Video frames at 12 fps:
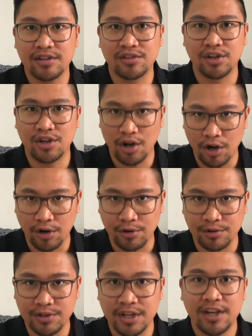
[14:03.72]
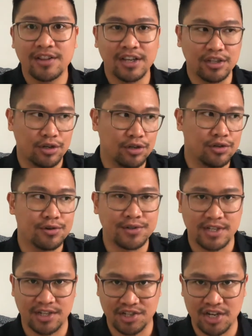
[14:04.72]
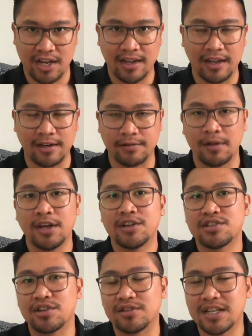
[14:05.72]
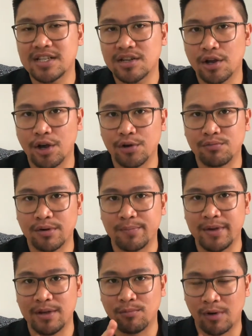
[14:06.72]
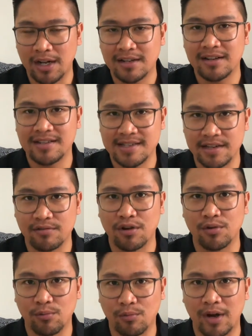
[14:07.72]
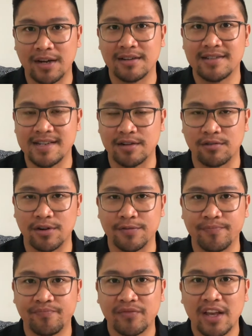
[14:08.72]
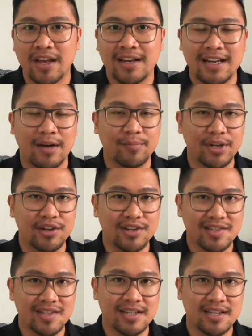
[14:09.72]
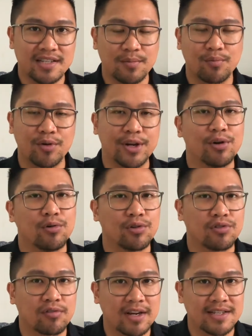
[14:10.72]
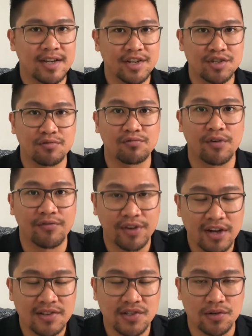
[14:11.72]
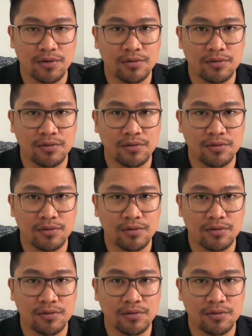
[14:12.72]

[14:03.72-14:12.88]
the code that you used at check-in. So this code would be 1010. Now because this is a pre-authorization reversal,